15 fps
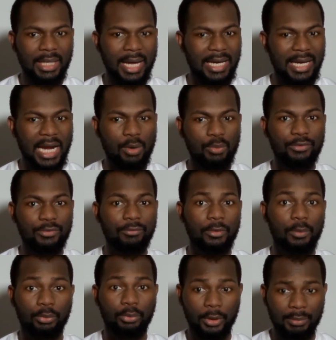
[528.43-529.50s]
allowing
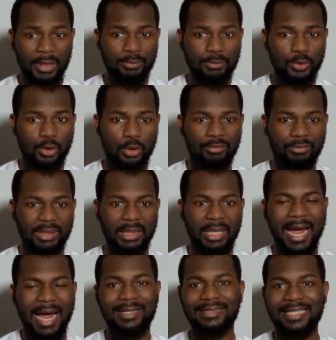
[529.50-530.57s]
for problem solving
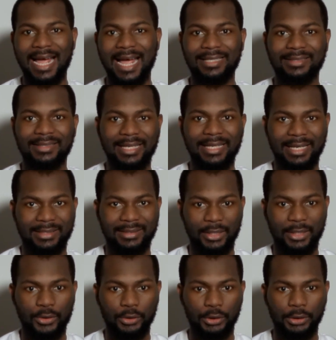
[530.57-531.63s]
and task
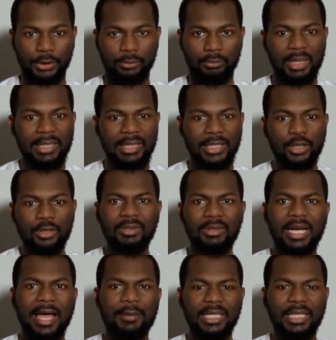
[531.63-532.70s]
execution. The
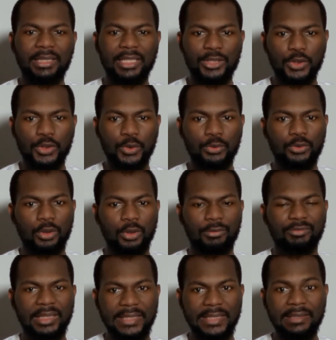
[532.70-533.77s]
overlap in the use
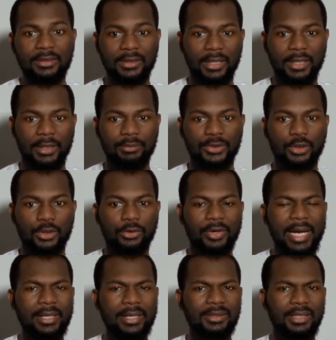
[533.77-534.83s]
of these terms
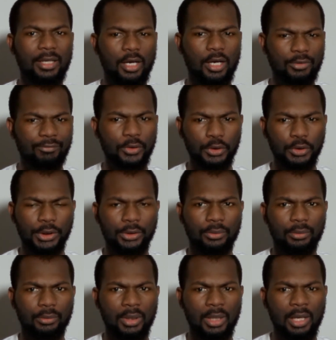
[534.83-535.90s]
creates
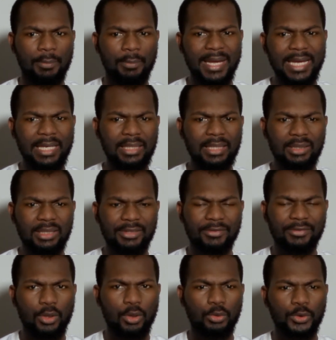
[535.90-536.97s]
confusion, making it
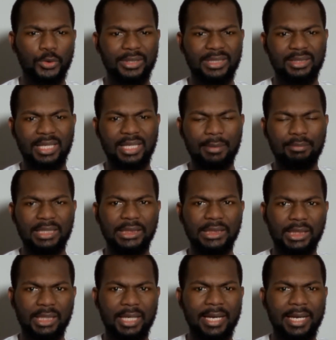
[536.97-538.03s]
difficult to establish
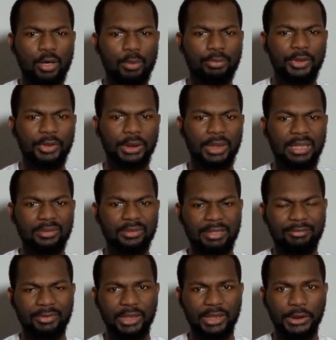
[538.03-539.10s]
clear operational
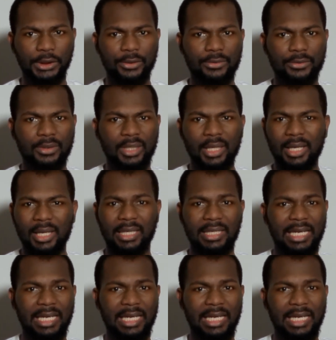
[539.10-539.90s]
definitions in